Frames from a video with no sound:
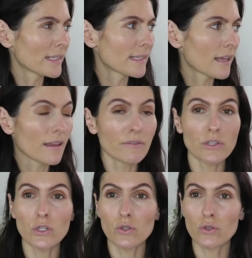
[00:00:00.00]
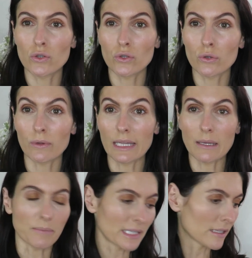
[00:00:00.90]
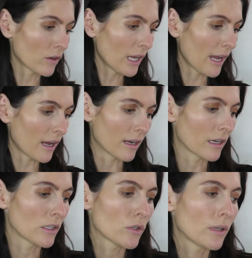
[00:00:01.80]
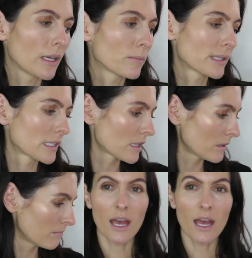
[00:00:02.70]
is there left to do? Lips. Okay, I gotta do lips.